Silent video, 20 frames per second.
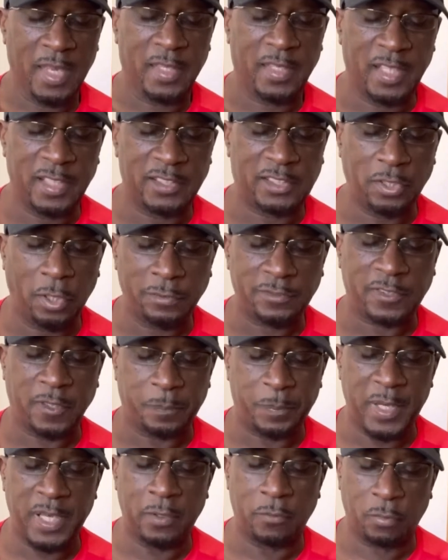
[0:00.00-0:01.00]
Then
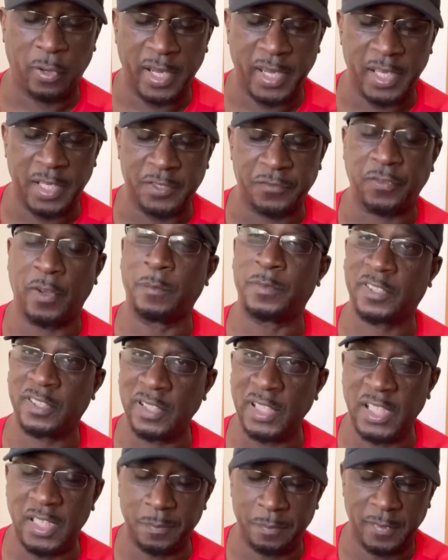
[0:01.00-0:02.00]
Joseph, being raised from
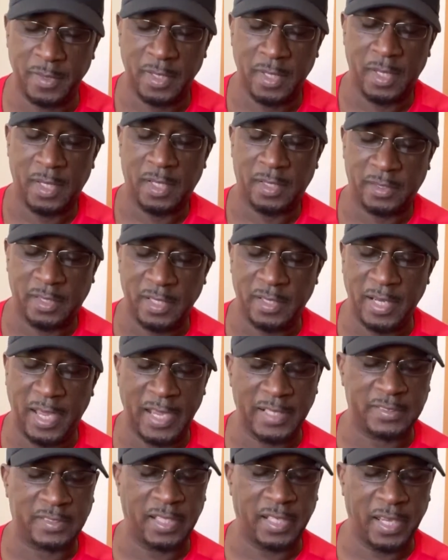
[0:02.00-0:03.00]
sleep, did
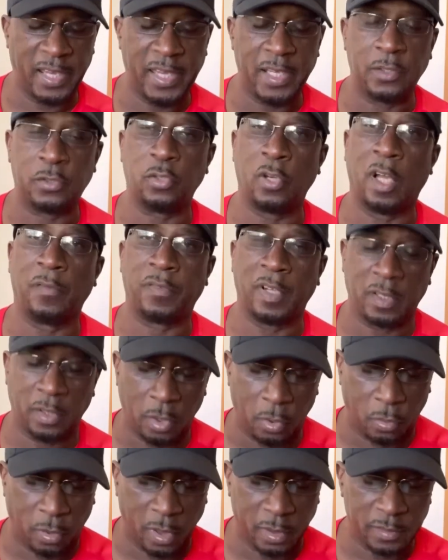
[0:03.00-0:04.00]
as the angel of the
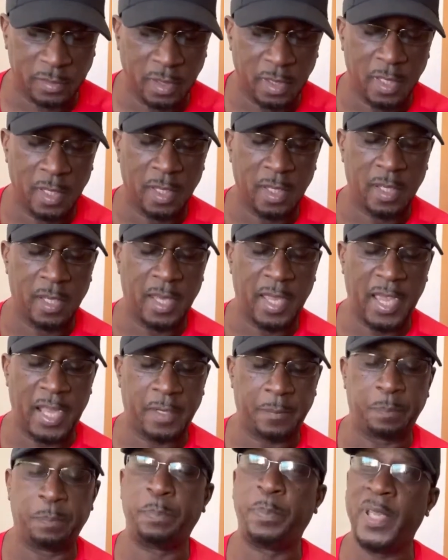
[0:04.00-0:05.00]
Lord
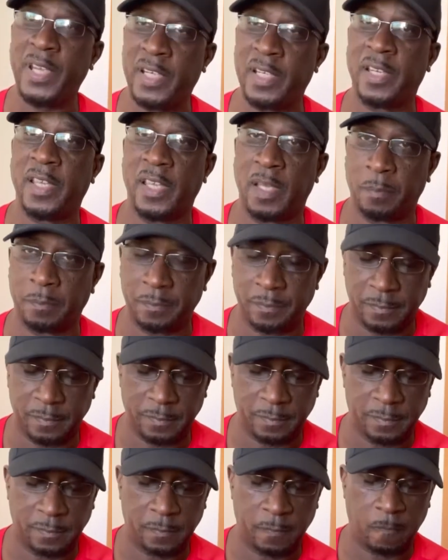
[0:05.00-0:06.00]
had bidden him.
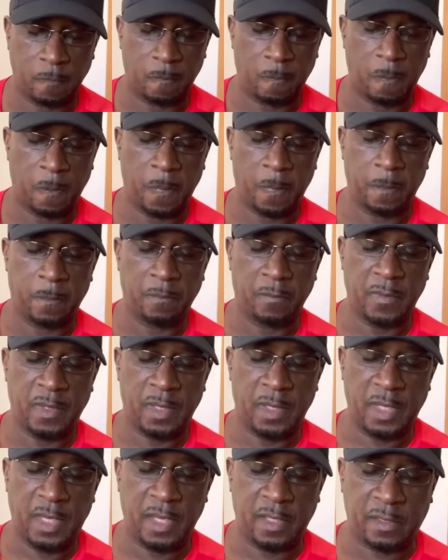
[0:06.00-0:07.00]

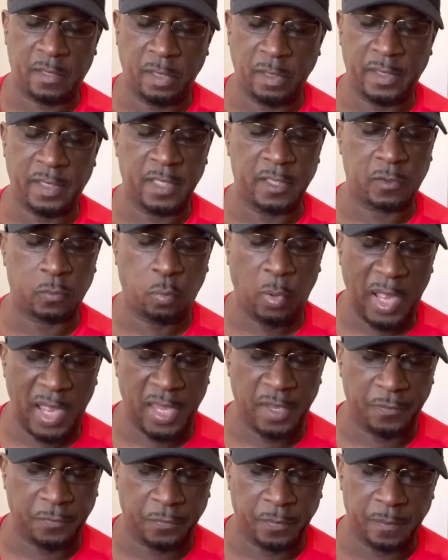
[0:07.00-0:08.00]
He took his
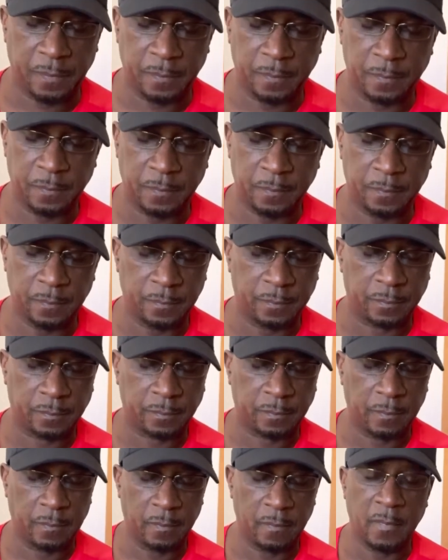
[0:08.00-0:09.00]
wife.
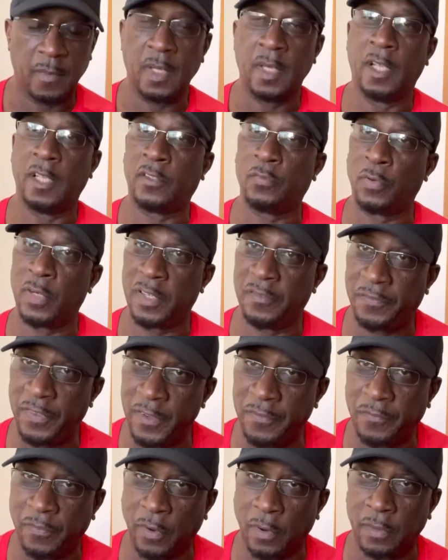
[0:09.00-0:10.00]
In
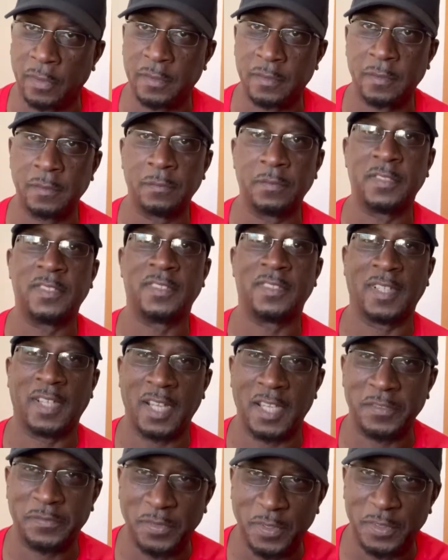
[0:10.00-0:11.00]
25th verse, which is the
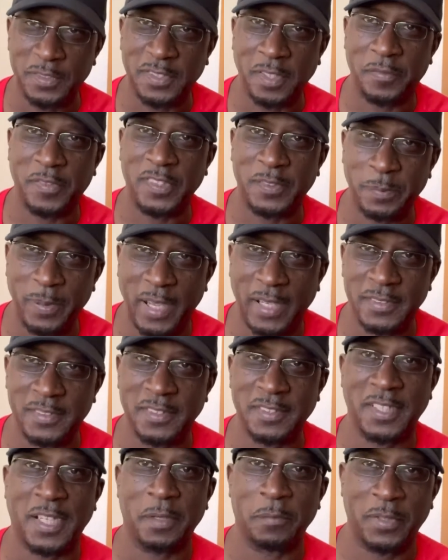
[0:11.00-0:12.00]
last verse of this
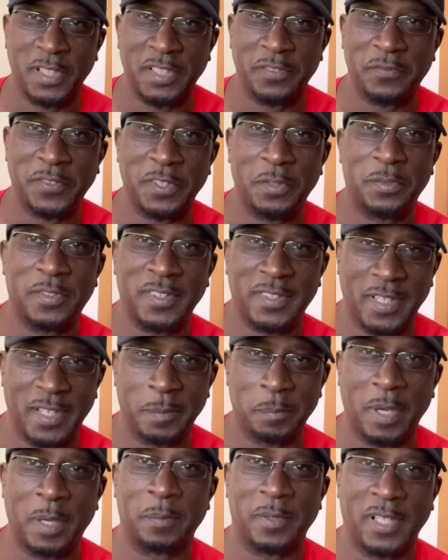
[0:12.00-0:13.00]
passage that I'm reading for you
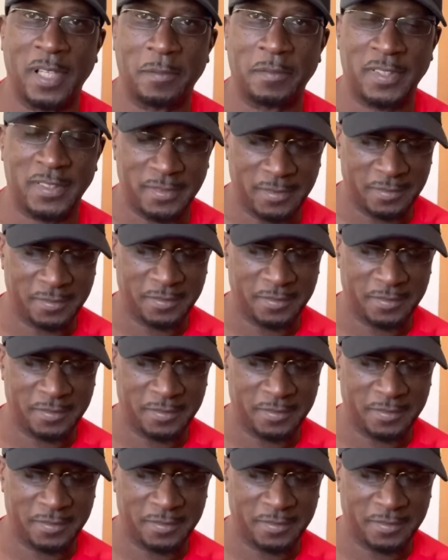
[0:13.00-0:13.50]
today, my beloved,